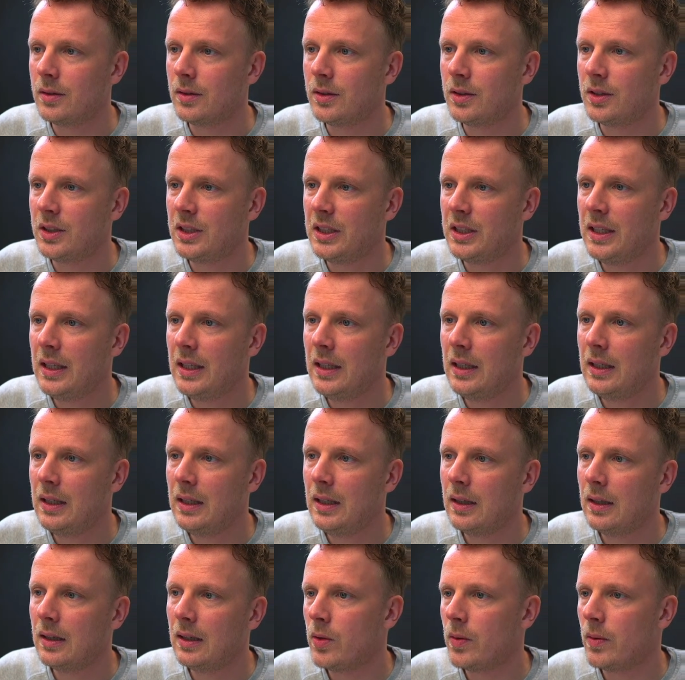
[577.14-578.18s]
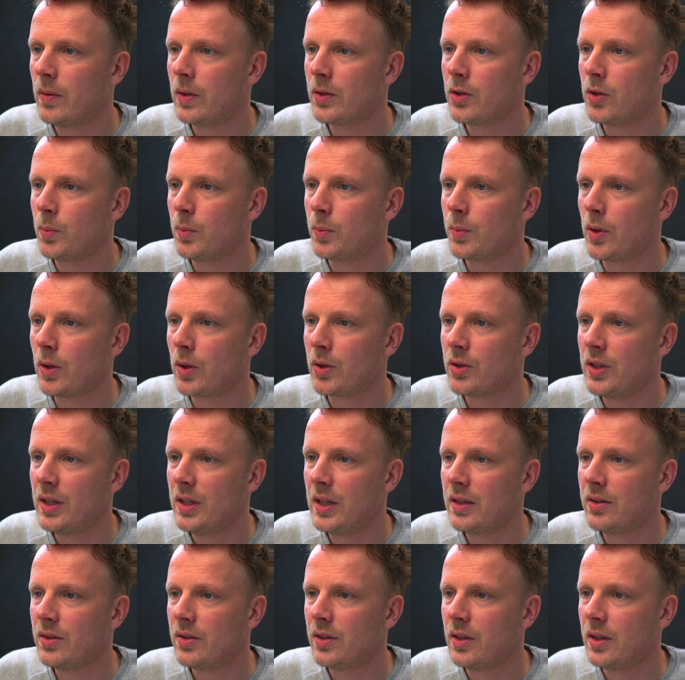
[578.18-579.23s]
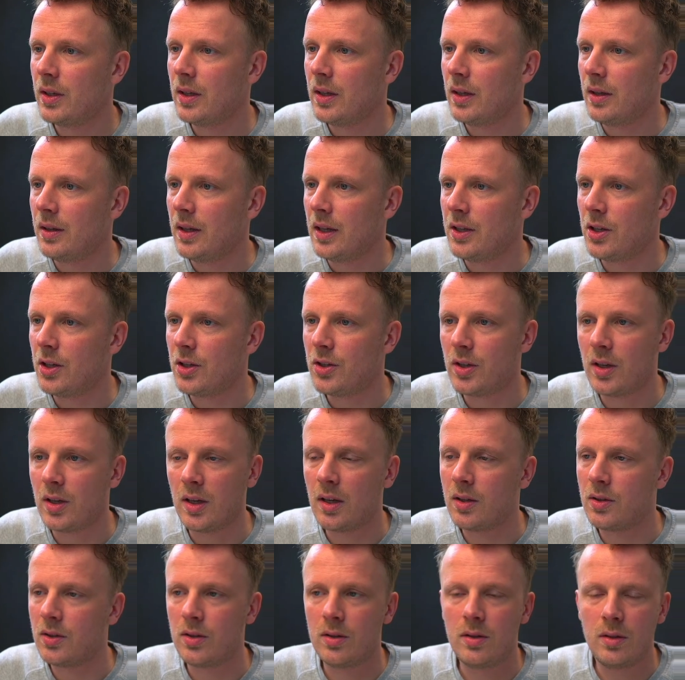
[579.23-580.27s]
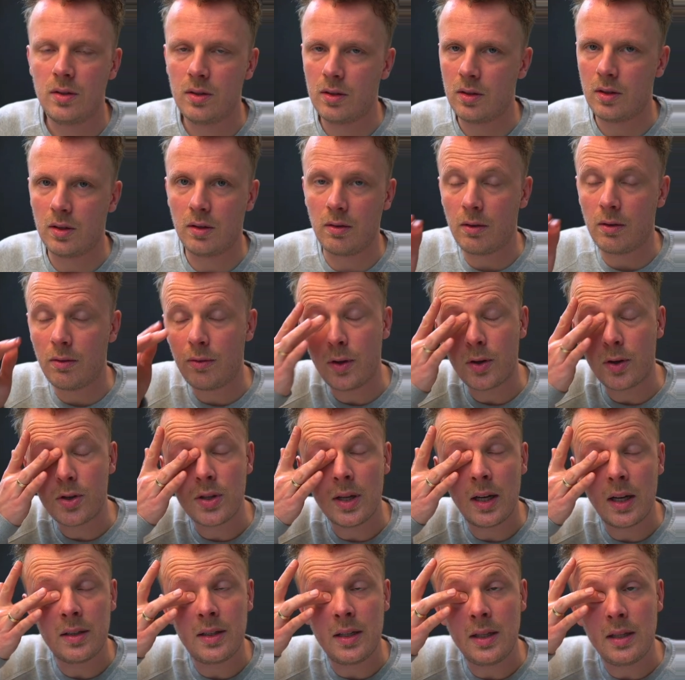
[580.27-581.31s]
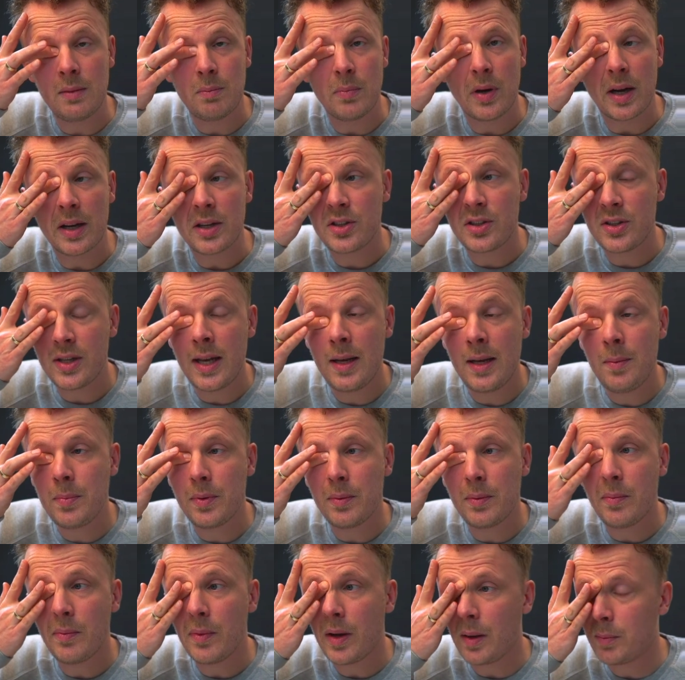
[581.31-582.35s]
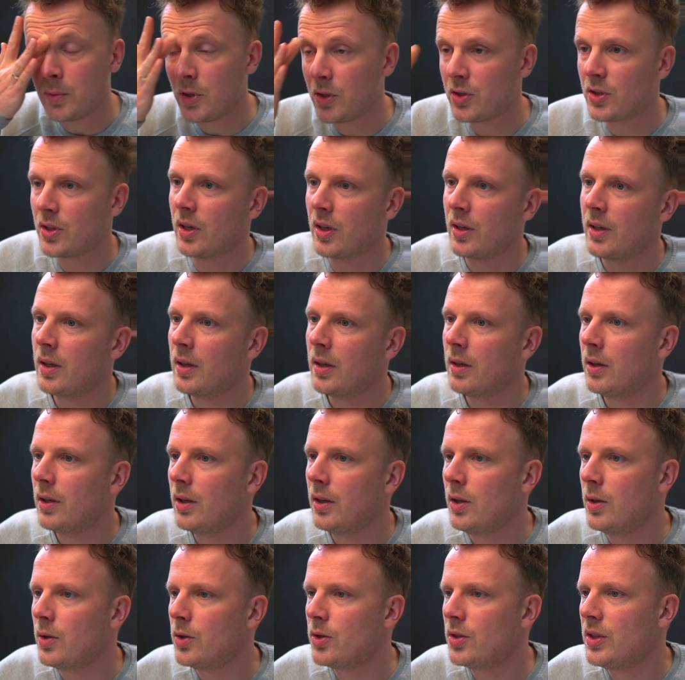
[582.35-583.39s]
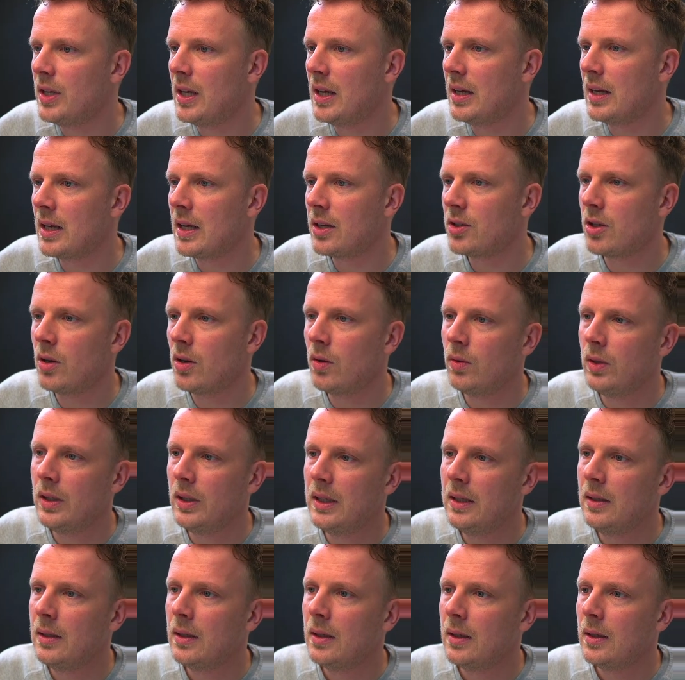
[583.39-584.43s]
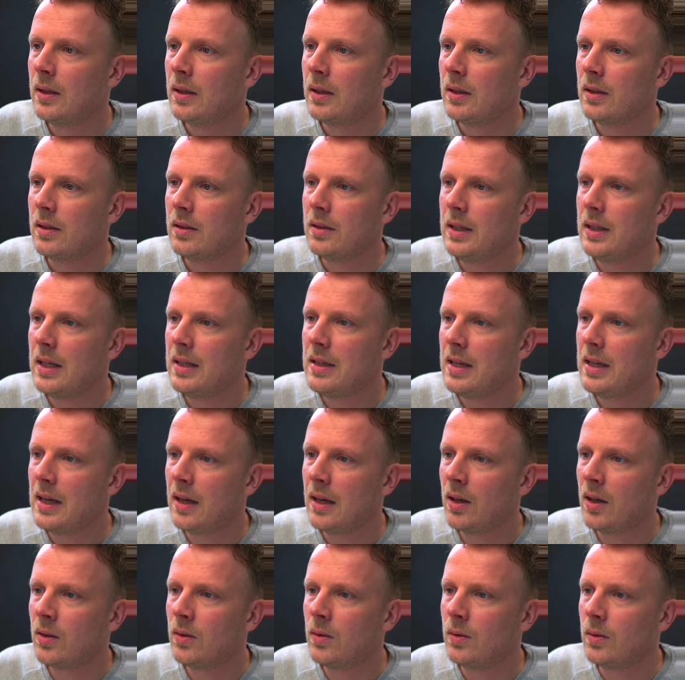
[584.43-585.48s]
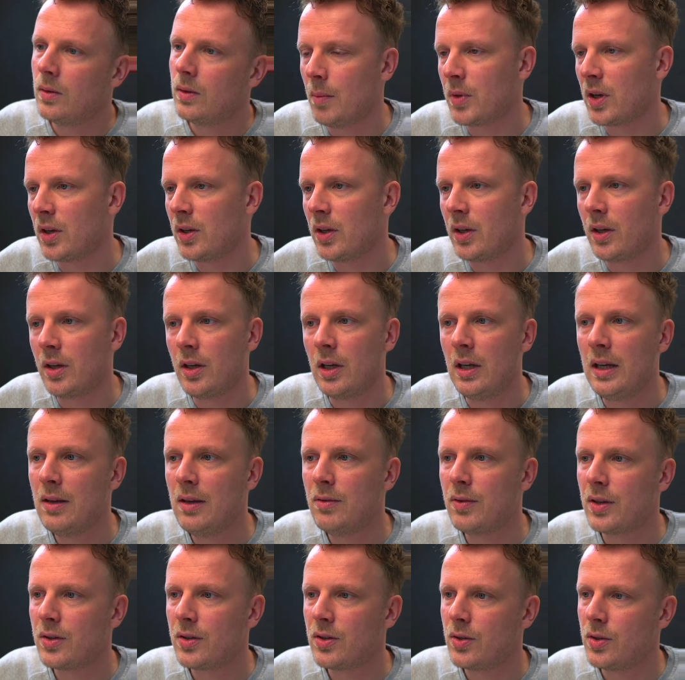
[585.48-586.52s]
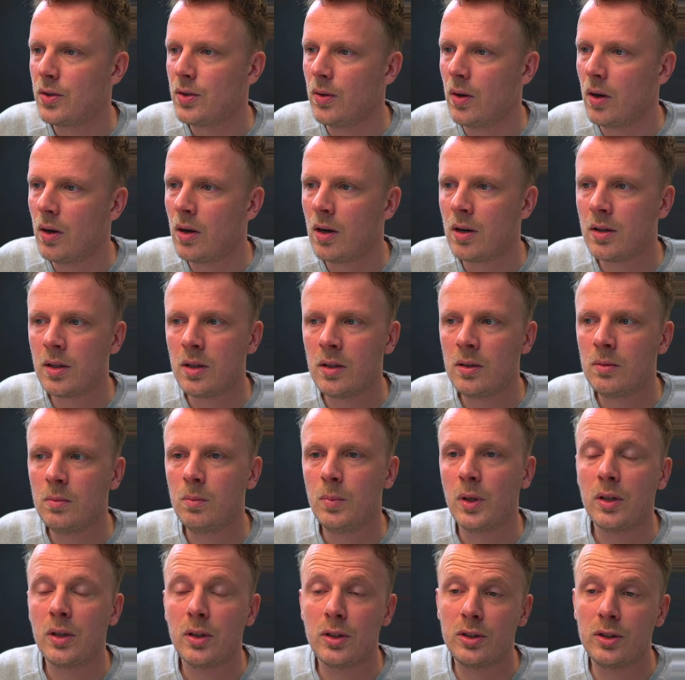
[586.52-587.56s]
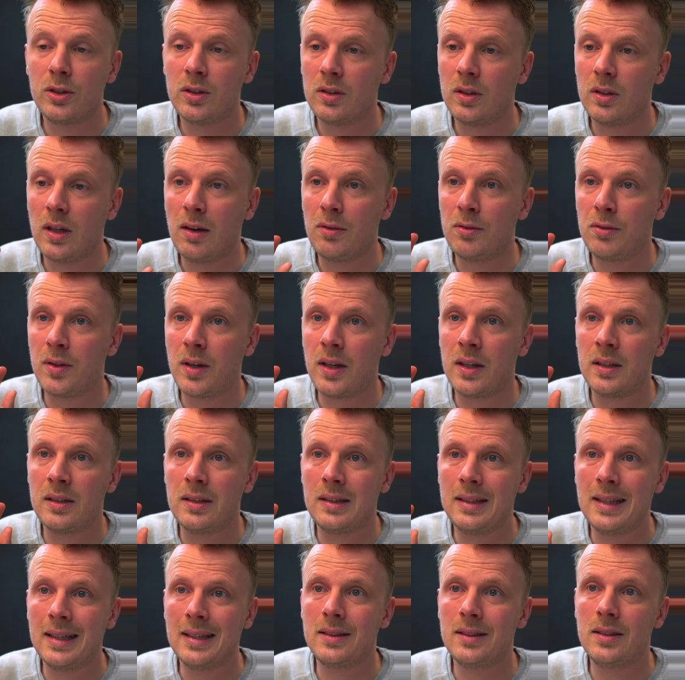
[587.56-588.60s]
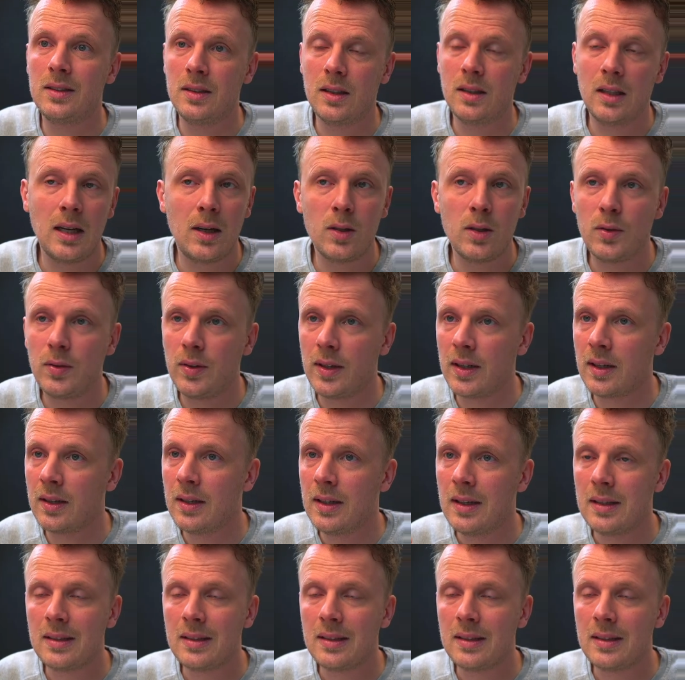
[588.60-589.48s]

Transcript: see. Do I want to proxy it? This is a functionality by Stape. I'm just gonna use DNS only. TTL, I'm gonna leave it to auto because I find that Cloudflare